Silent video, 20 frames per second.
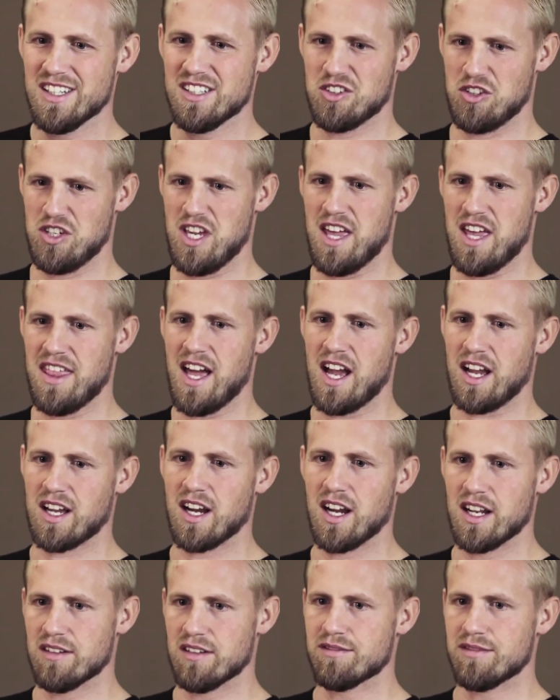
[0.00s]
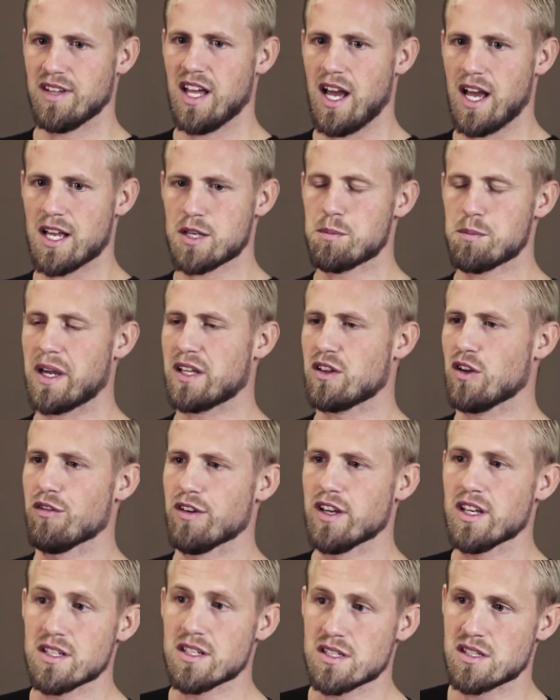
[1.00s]
so yeah, that kind of that aspect
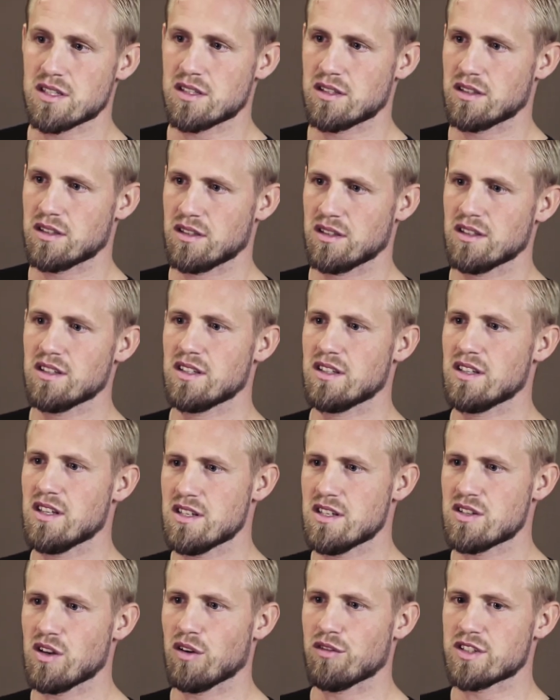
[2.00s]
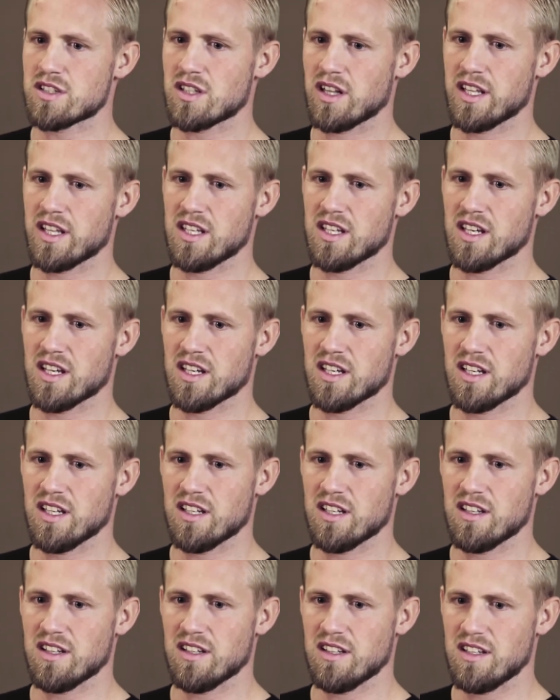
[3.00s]
of it is is obviously uh,
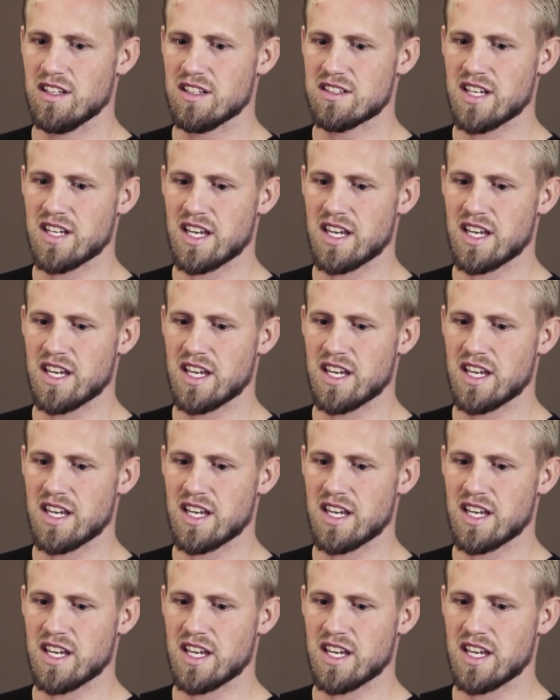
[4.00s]
it